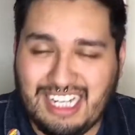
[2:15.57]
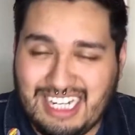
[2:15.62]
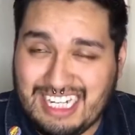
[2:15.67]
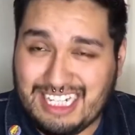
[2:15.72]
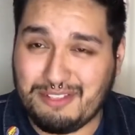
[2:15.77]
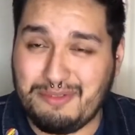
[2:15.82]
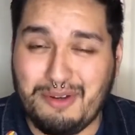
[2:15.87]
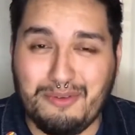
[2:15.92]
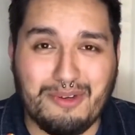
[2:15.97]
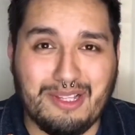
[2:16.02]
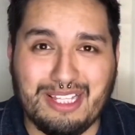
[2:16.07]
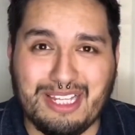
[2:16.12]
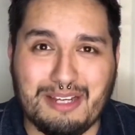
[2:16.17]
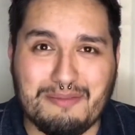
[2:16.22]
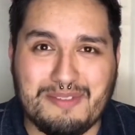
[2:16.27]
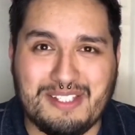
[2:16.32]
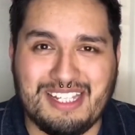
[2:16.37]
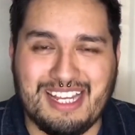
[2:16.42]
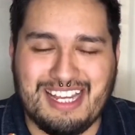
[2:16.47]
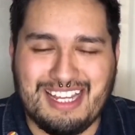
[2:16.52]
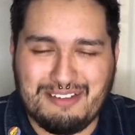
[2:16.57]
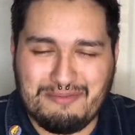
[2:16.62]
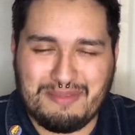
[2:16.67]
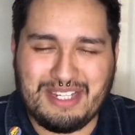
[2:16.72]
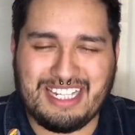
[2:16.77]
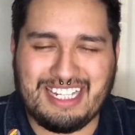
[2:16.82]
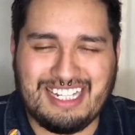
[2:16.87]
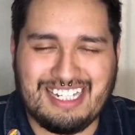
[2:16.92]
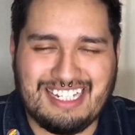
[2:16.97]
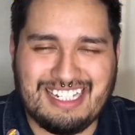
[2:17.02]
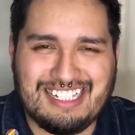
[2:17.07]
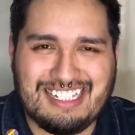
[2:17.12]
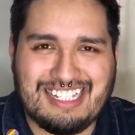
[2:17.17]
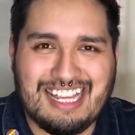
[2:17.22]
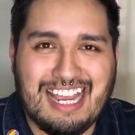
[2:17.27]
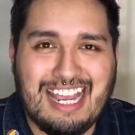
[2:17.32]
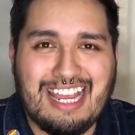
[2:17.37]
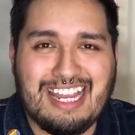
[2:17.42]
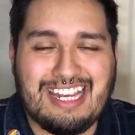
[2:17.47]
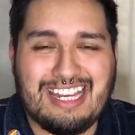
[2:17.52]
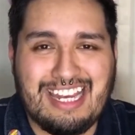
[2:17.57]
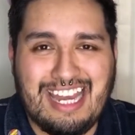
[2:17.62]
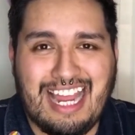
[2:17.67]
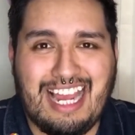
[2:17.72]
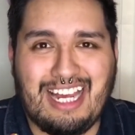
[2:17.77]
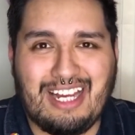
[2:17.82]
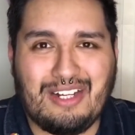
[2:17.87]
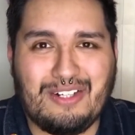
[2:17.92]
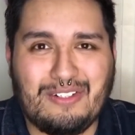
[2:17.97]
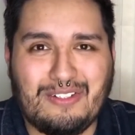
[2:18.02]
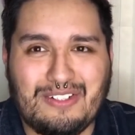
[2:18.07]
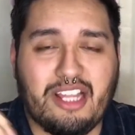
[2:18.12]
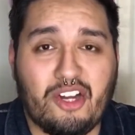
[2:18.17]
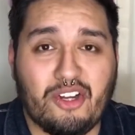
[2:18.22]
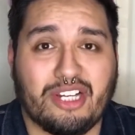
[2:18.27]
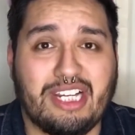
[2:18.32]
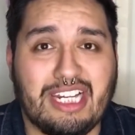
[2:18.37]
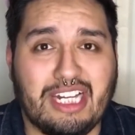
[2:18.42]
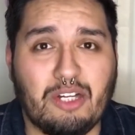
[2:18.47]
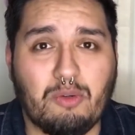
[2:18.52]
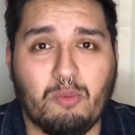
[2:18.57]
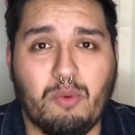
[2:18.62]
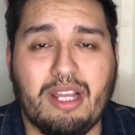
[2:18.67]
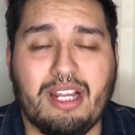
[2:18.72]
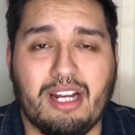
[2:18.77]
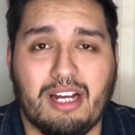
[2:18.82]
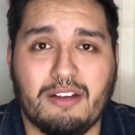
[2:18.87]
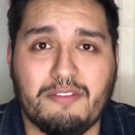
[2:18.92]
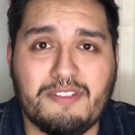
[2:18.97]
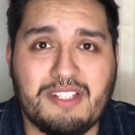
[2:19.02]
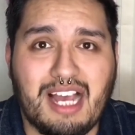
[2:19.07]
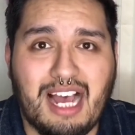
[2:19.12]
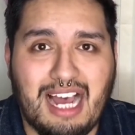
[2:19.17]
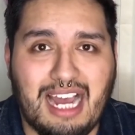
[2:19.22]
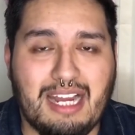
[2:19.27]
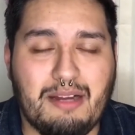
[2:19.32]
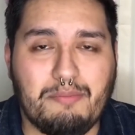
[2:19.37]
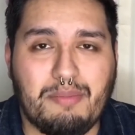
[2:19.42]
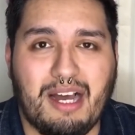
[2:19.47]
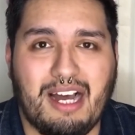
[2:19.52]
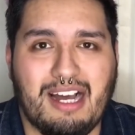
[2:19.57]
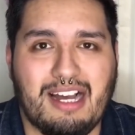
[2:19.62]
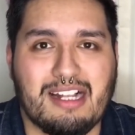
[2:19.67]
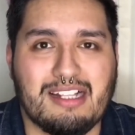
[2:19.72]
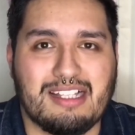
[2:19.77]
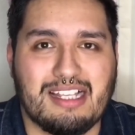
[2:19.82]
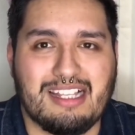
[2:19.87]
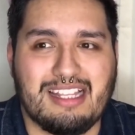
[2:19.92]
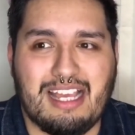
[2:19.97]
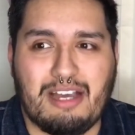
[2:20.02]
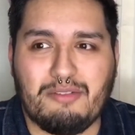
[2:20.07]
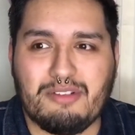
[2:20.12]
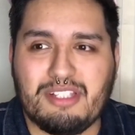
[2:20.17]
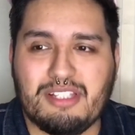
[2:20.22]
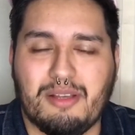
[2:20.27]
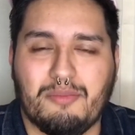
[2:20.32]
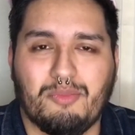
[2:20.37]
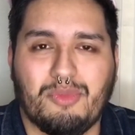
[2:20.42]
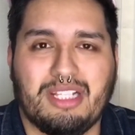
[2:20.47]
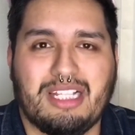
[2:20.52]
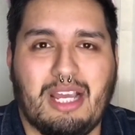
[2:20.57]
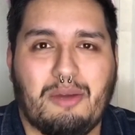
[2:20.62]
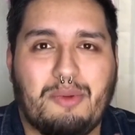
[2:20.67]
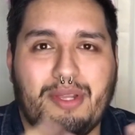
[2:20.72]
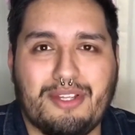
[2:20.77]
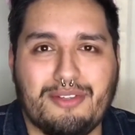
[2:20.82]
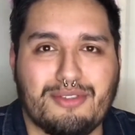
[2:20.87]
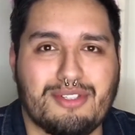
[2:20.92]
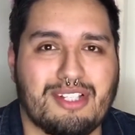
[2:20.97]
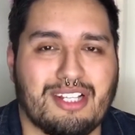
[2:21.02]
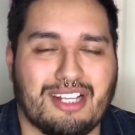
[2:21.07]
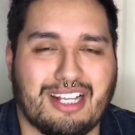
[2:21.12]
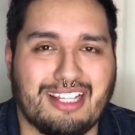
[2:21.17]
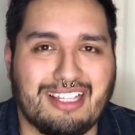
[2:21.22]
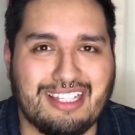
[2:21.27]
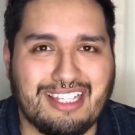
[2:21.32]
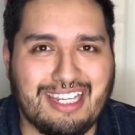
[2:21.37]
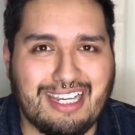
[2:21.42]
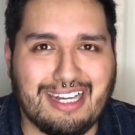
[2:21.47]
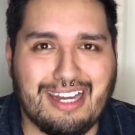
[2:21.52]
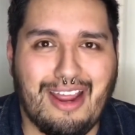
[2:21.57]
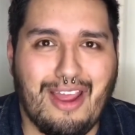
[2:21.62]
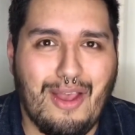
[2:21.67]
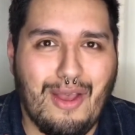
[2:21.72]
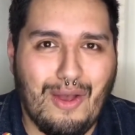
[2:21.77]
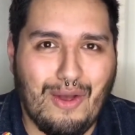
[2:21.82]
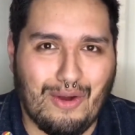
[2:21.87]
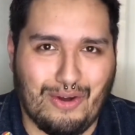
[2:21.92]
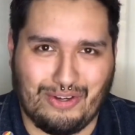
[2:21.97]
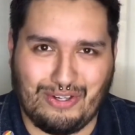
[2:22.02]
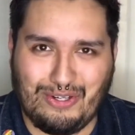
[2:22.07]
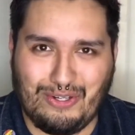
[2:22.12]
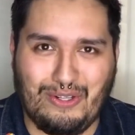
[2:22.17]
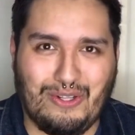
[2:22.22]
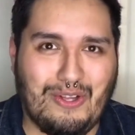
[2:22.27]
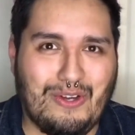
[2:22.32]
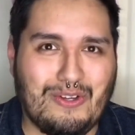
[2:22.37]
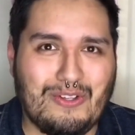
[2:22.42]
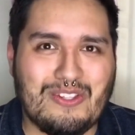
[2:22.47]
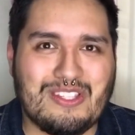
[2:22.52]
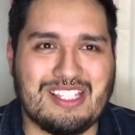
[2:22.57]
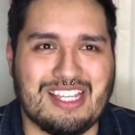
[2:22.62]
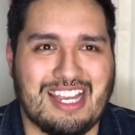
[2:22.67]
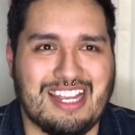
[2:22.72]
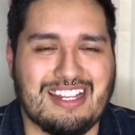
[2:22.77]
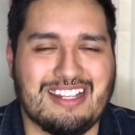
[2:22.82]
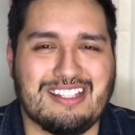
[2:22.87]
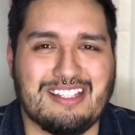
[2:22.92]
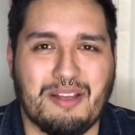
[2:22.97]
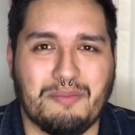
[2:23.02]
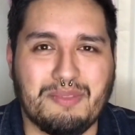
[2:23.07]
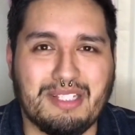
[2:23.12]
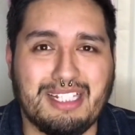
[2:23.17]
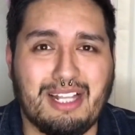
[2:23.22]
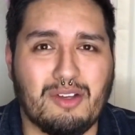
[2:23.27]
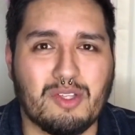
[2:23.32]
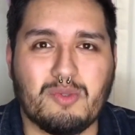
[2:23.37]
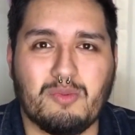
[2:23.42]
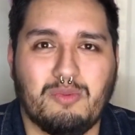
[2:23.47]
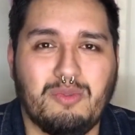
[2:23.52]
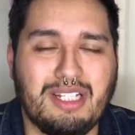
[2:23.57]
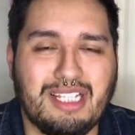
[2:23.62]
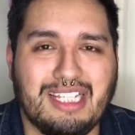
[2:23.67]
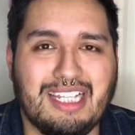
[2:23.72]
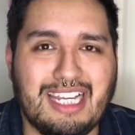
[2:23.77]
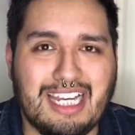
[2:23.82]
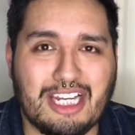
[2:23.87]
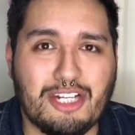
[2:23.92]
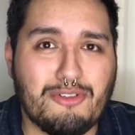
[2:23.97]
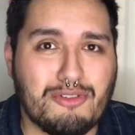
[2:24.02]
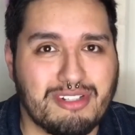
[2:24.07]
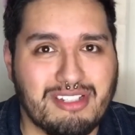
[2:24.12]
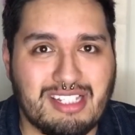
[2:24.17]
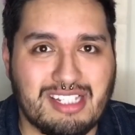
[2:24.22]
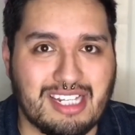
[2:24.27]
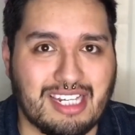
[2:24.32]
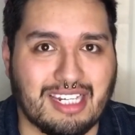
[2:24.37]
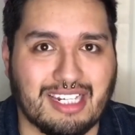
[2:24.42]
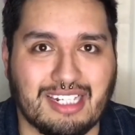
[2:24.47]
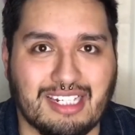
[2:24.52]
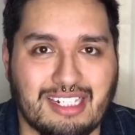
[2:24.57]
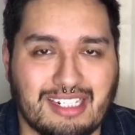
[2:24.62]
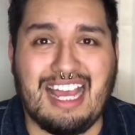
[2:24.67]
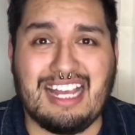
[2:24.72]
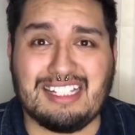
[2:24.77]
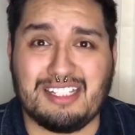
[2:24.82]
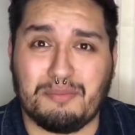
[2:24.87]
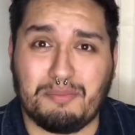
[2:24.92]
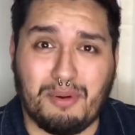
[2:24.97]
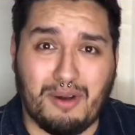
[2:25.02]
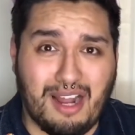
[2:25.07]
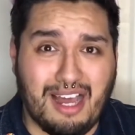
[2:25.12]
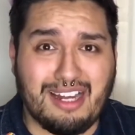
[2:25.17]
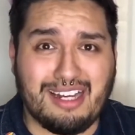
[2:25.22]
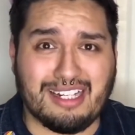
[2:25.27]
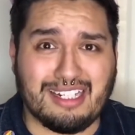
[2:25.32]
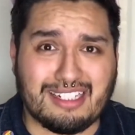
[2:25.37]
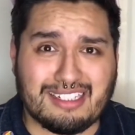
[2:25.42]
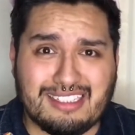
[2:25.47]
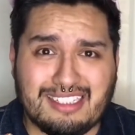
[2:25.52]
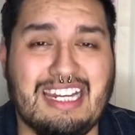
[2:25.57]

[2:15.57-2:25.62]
It gets me really upset because now they're getting rid of Tide Pods, and that was something that we used to clean our clothes and something that was really interesting as a product.